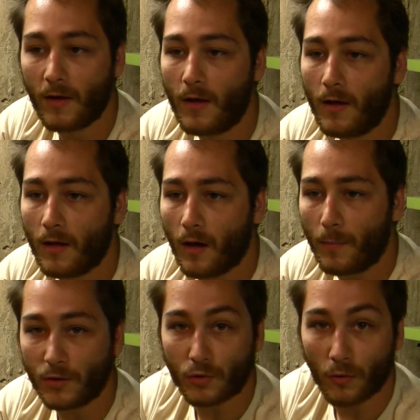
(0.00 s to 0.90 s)
uh,
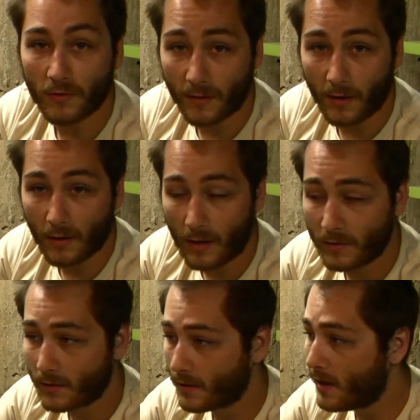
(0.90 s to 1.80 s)
patrol style optic,
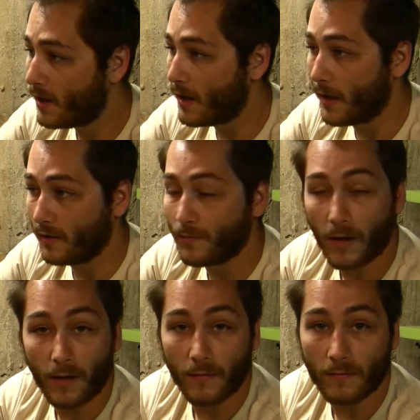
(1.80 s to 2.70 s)
and it's
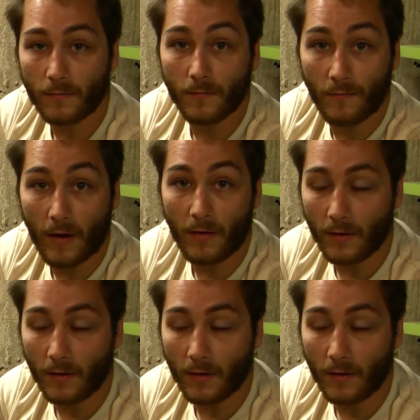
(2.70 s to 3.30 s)
been very nice.